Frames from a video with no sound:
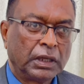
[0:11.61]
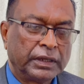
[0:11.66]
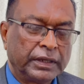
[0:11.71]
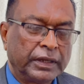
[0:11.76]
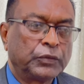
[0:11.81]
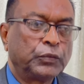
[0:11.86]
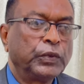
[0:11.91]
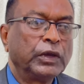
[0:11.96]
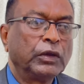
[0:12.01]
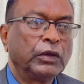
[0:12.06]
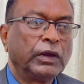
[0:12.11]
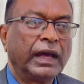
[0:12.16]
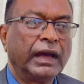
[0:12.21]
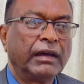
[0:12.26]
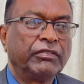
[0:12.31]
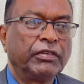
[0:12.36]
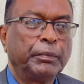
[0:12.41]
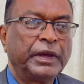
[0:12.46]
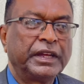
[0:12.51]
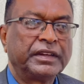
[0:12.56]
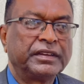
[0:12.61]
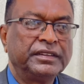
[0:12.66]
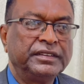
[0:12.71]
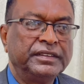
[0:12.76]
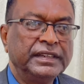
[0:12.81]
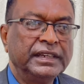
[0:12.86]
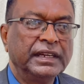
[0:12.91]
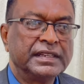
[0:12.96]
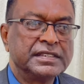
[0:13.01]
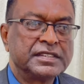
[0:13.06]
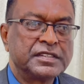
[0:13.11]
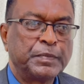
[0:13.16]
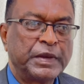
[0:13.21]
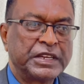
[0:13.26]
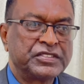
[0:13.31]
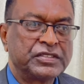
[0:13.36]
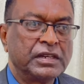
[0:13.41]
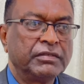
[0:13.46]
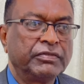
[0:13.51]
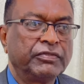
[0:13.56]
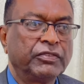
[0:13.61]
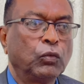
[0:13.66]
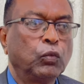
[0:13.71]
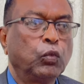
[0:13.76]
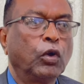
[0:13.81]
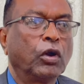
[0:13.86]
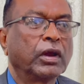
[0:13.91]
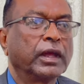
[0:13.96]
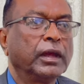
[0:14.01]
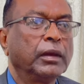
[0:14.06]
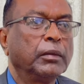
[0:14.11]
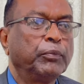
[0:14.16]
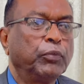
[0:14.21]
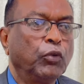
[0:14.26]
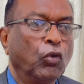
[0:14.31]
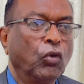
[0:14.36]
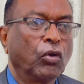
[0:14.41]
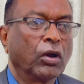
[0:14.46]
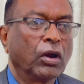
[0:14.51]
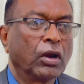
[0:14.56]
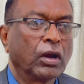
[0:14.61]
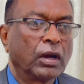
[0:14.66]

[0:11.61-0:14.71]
that we're going to have a better deal, especially for working poor.